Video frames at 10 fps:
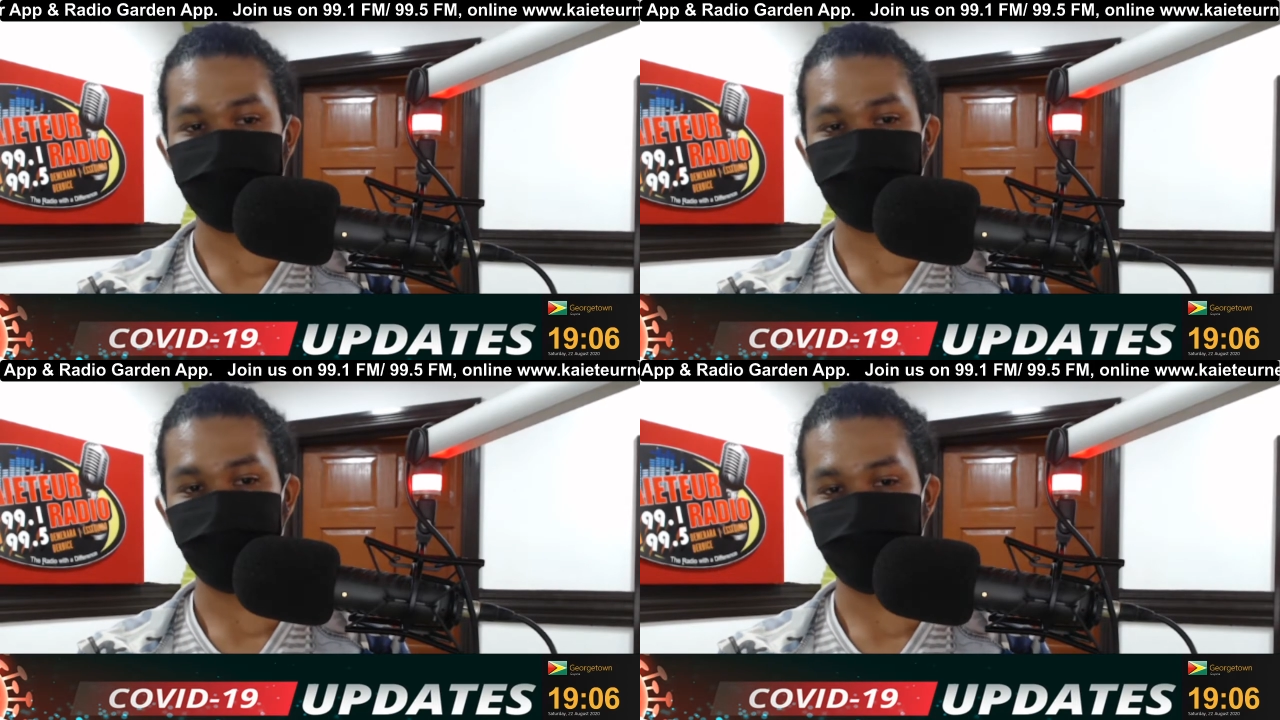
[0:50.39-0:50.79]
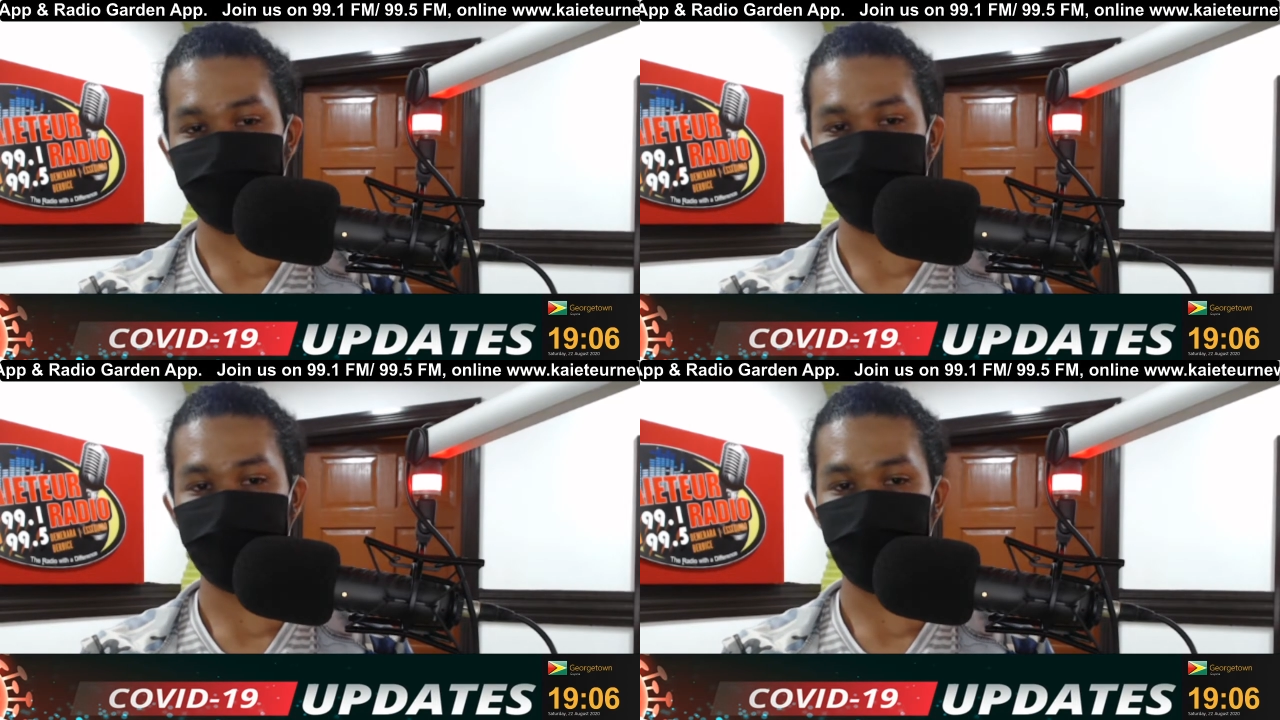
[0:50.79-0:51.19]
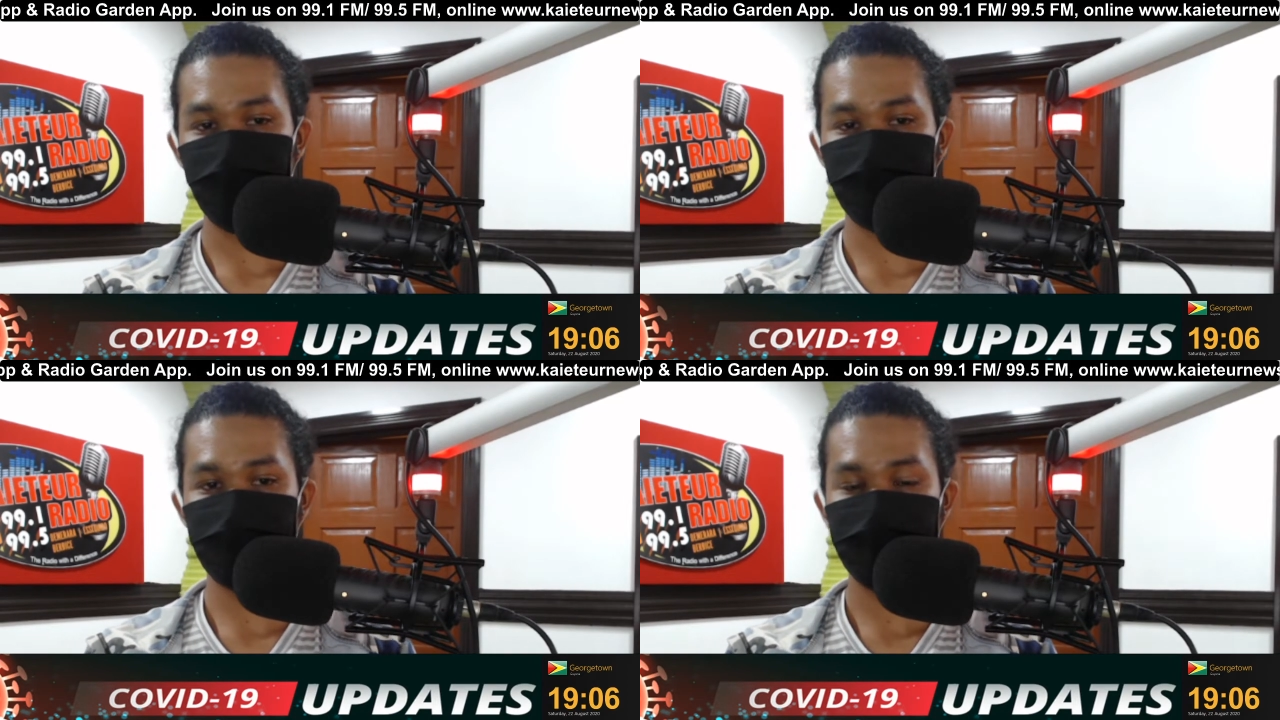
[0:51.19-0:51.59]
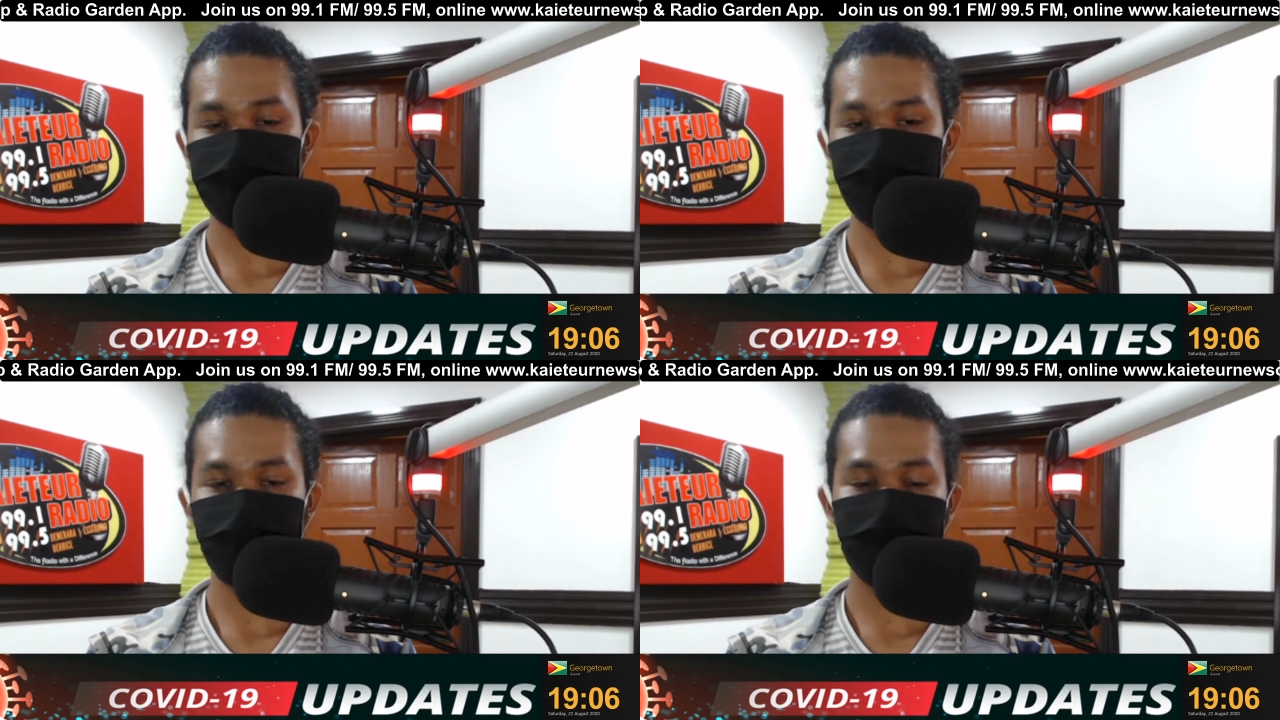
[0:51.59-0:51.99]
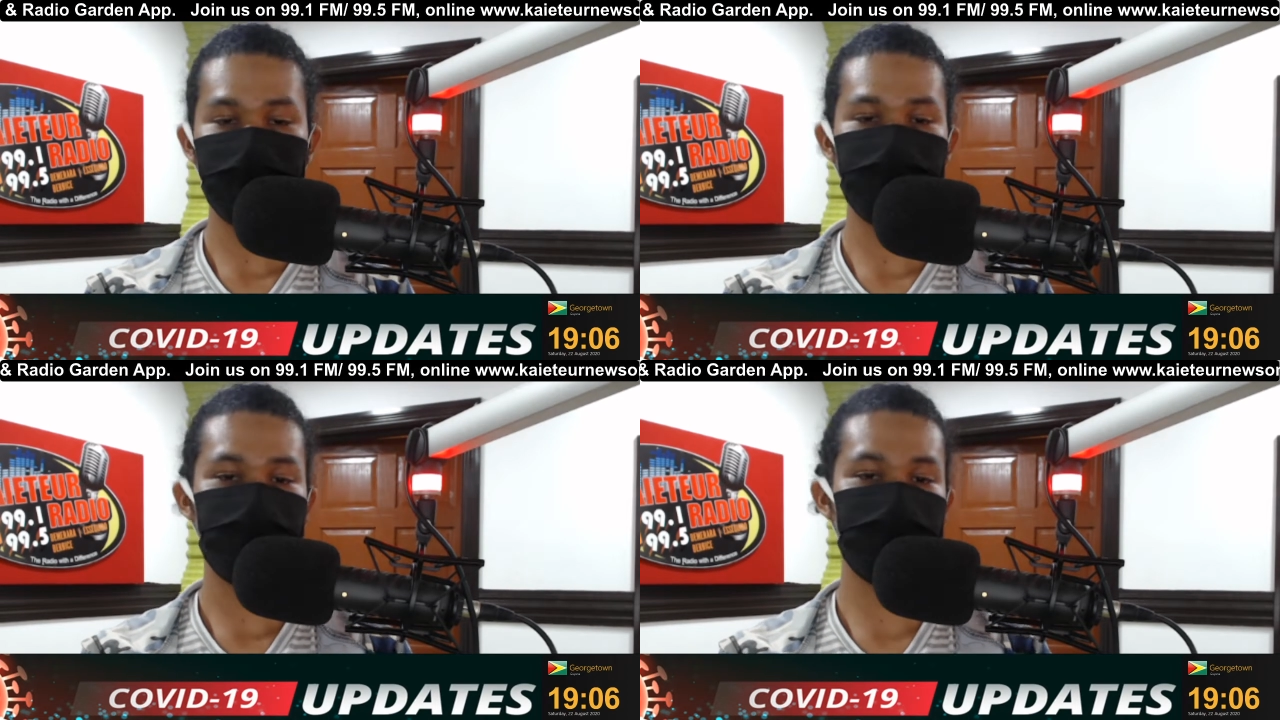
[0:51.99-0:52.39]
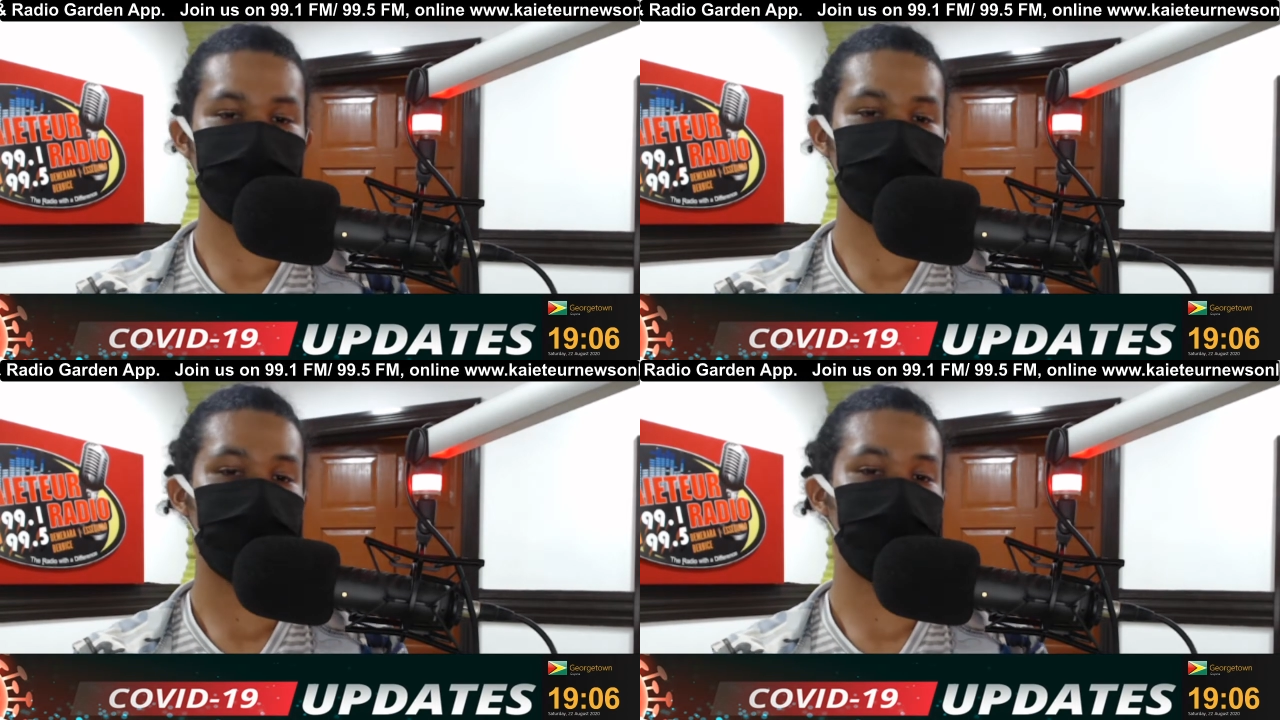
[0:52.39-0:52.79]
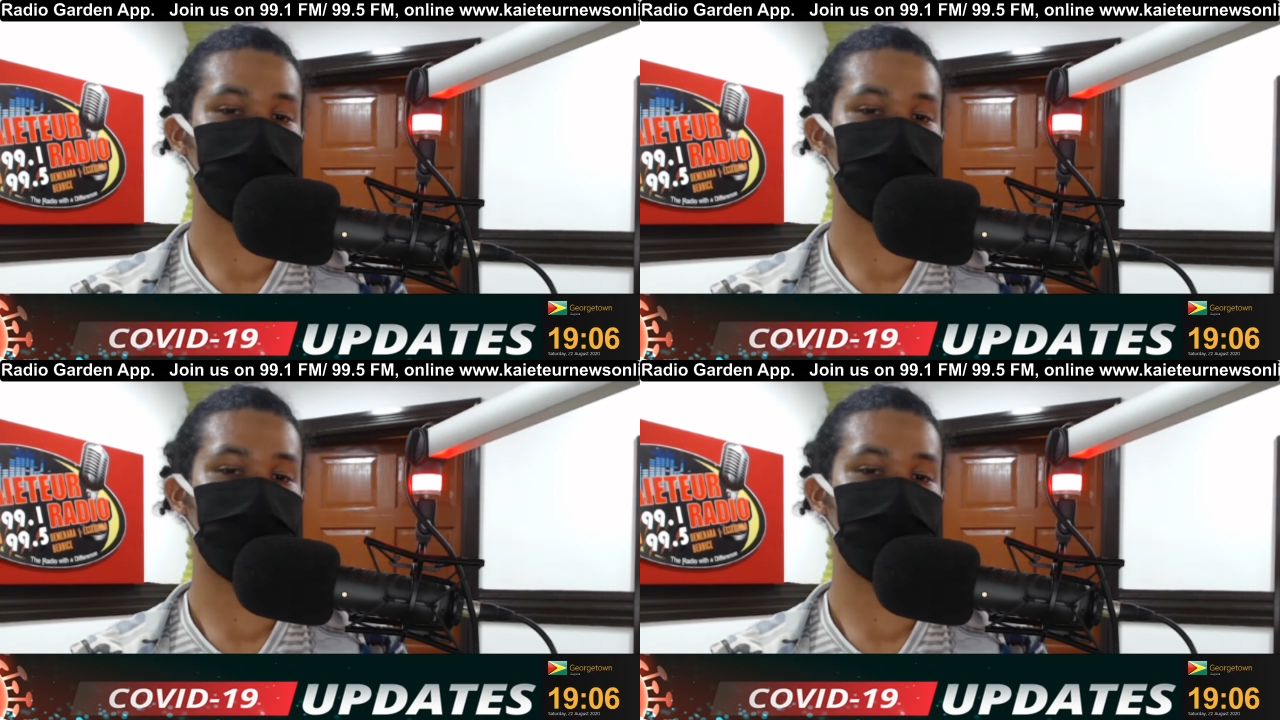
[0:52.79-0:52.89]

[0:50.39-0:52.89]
breaching the COVID 19 regulations,